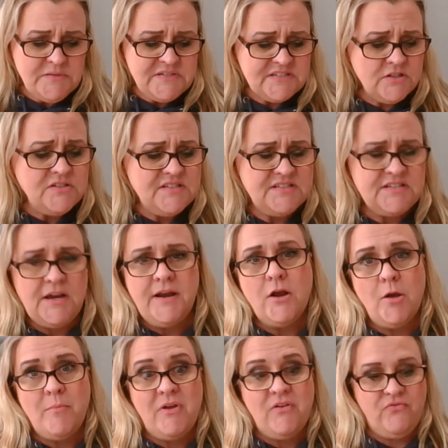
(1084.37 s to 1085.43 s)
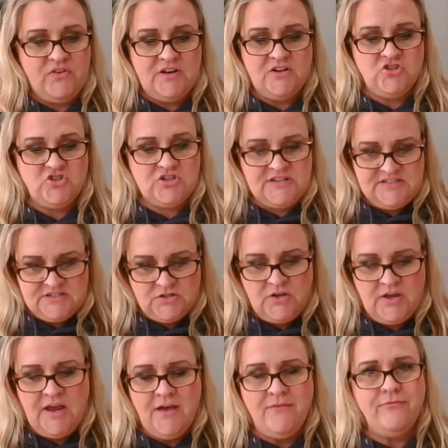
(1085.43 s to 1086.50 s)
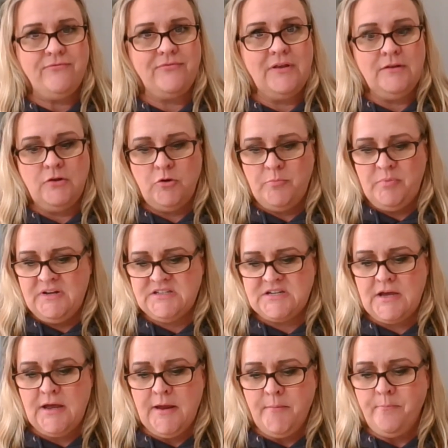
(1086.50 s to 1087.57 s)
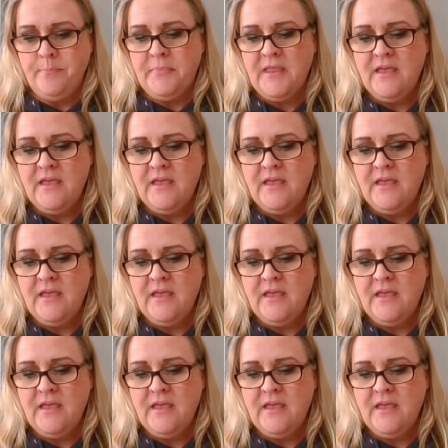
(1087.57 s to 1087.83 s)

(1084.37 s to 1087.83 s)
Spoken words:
still deciding on my finish. I still have a little bit of time.